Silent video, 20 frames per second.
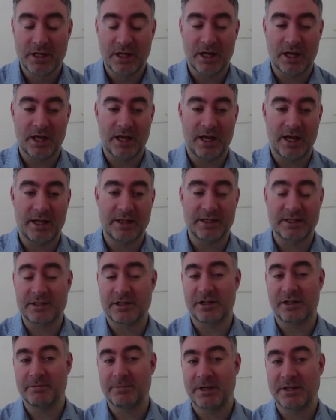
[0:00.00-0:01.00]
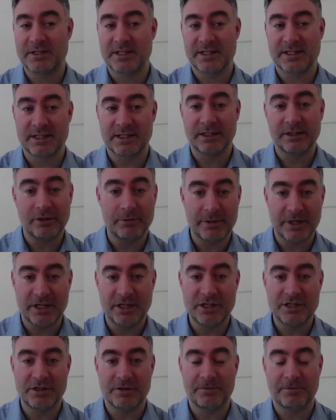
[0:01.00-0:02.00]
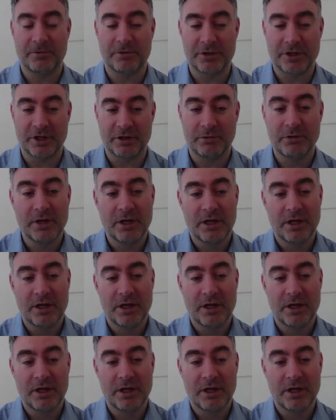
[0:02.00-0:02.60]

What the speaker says: and this kind of makes things a little bit easier for you.